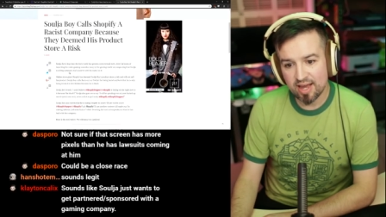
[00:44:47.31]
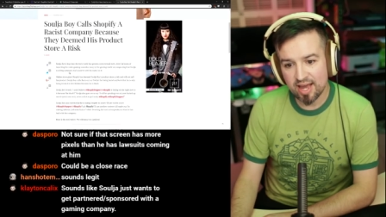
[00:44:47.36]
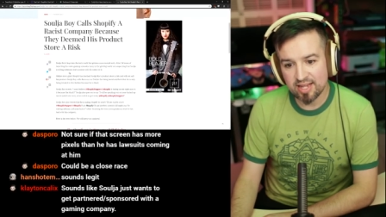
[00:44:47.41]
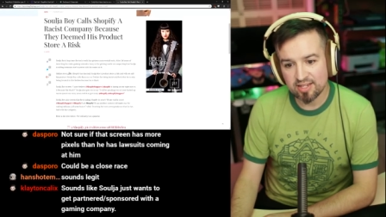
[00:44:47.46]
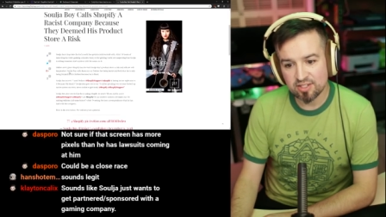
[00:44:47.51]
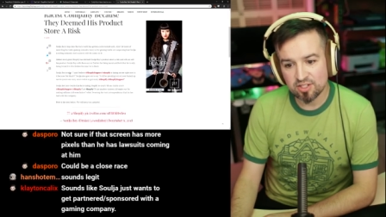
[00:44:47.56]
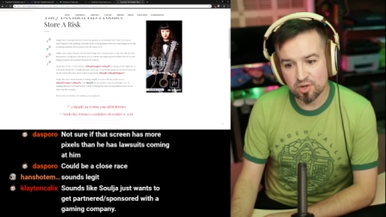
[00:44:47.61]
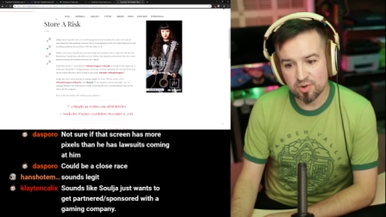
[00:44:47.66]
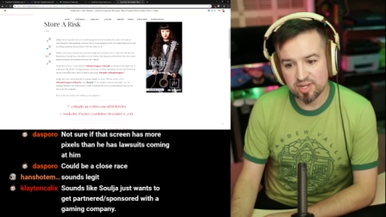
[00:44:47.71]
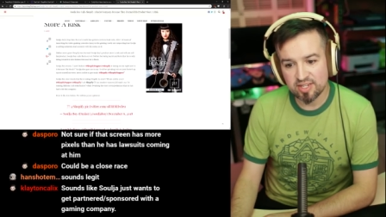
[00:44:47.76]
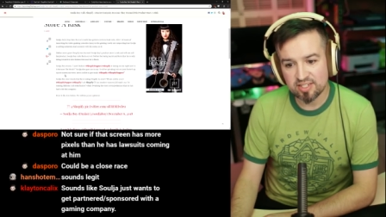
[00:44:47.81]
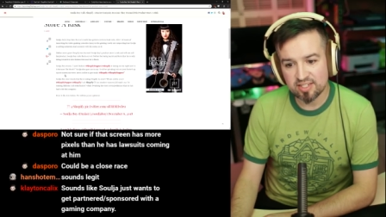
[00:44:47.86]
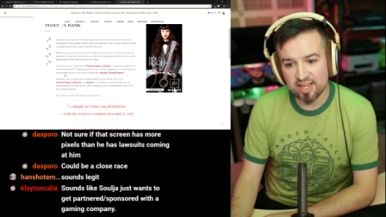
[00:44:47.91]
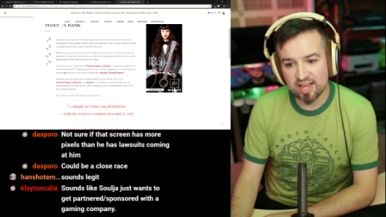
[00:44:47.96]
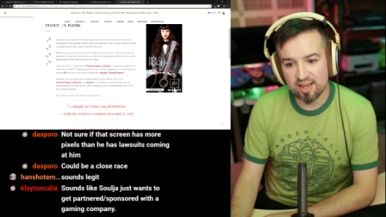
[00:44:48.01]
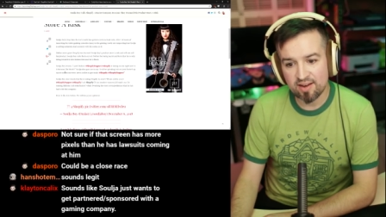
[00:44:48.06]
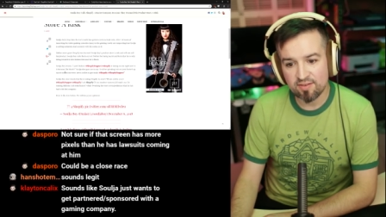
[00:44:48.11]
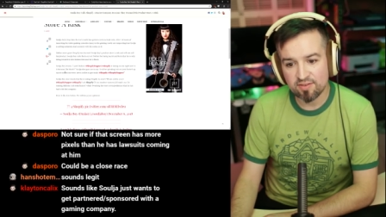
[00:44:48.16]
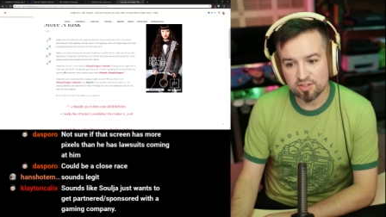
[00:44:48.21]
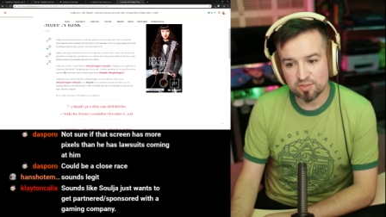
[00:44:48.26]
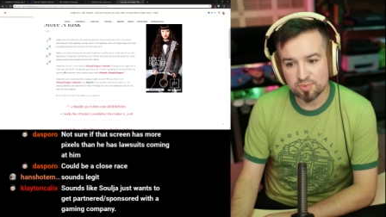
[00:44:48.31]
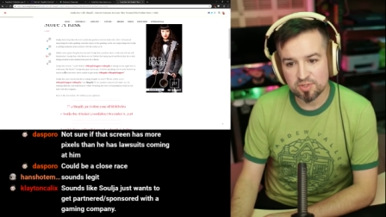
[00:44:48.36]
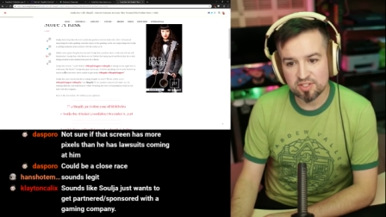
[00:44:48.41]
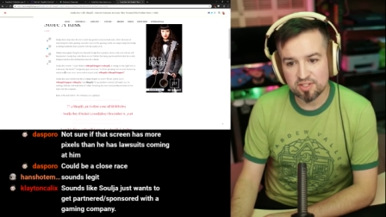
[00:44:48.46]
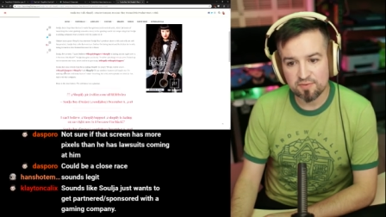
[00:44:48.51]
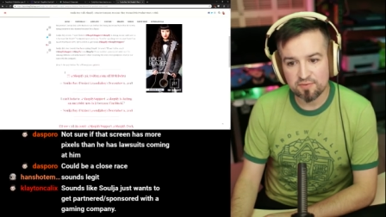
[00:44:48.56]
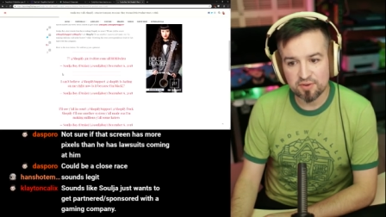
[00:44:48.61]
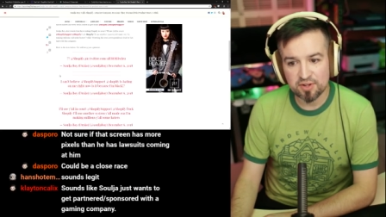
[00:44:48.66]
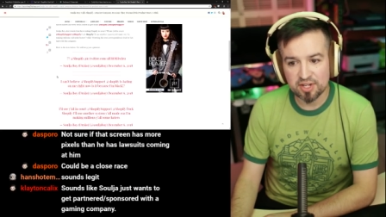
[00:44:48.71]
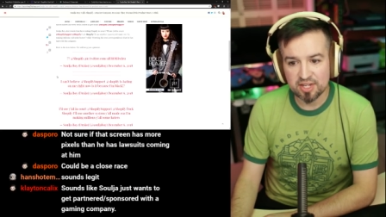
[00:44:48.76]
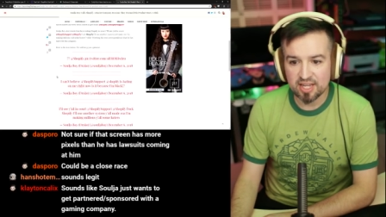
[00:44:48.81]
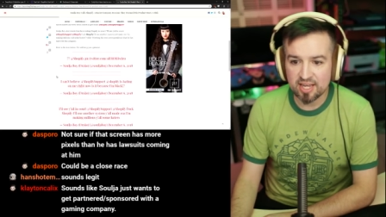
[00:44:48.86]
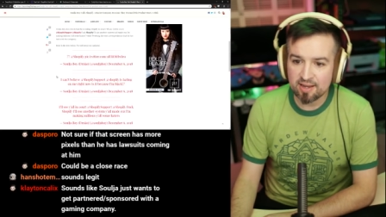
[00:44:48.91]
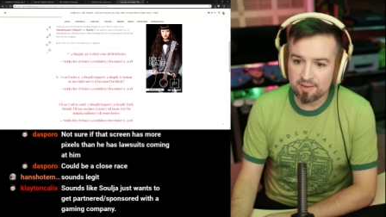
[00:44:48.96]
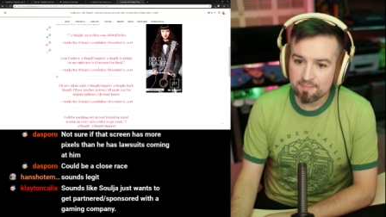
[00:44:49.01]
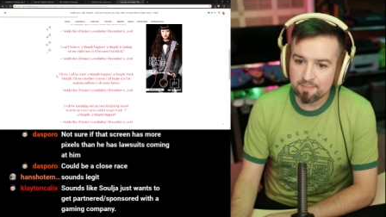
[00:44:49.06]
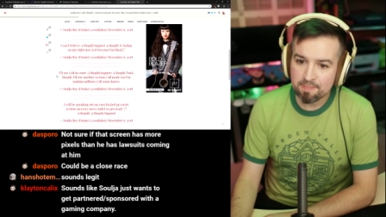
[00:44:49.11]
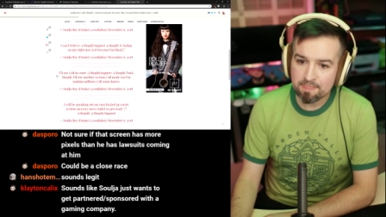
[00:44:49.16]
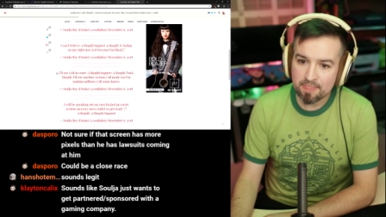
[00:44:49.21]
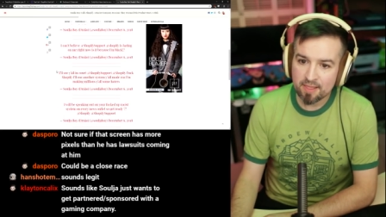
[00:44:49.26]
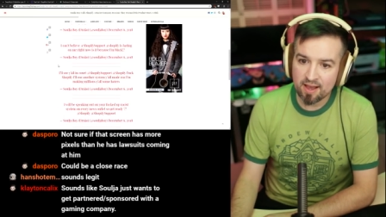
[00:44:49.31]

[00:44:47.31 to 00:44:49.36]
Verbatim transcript: And so he said specifically,